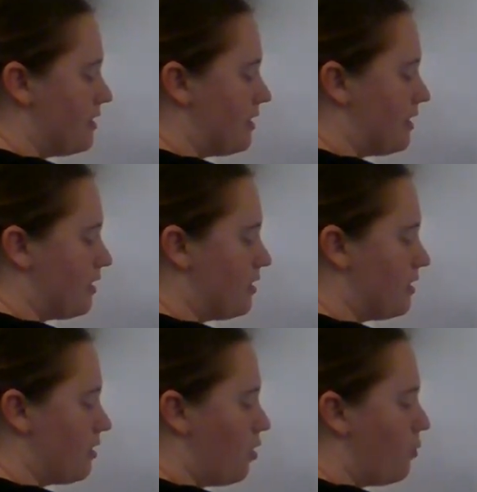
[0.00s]
6,
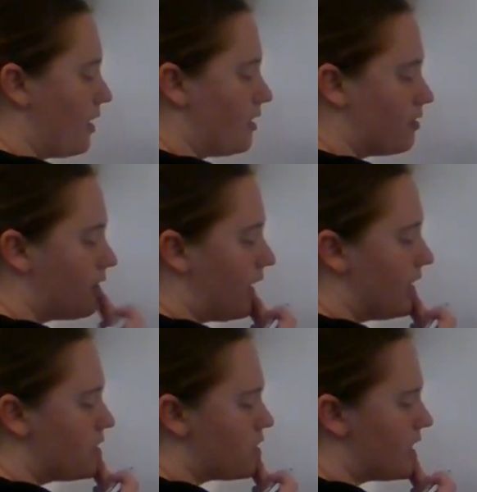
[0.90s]
oh wait, I
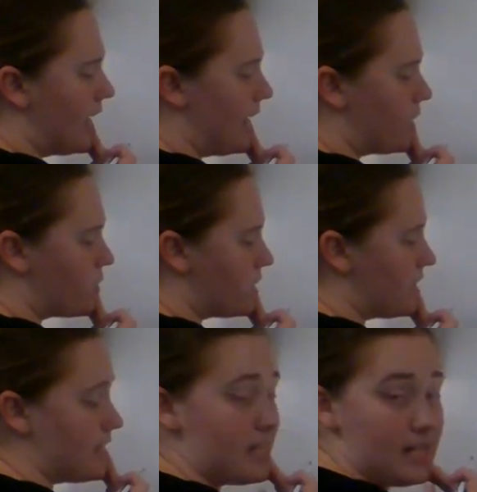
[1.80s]
need to
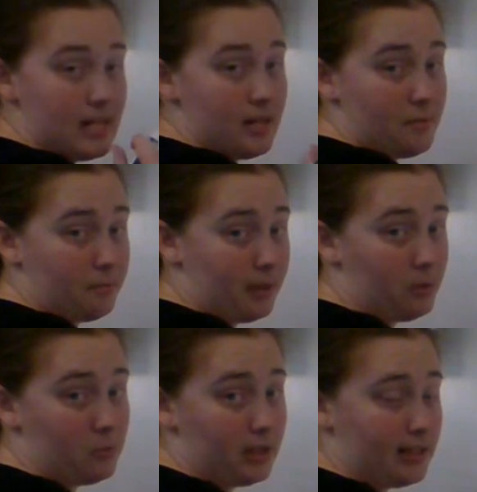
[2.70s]
carry my
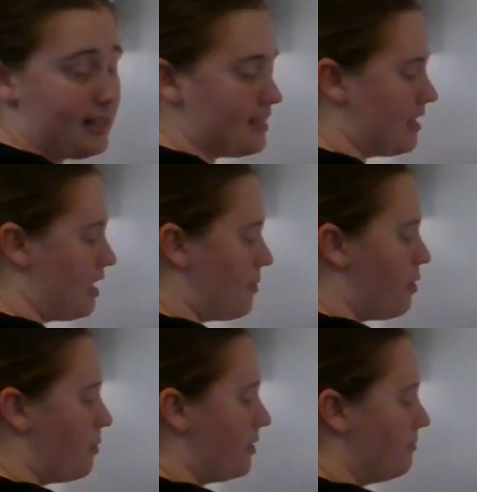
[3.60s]
1. I need to carry my 1.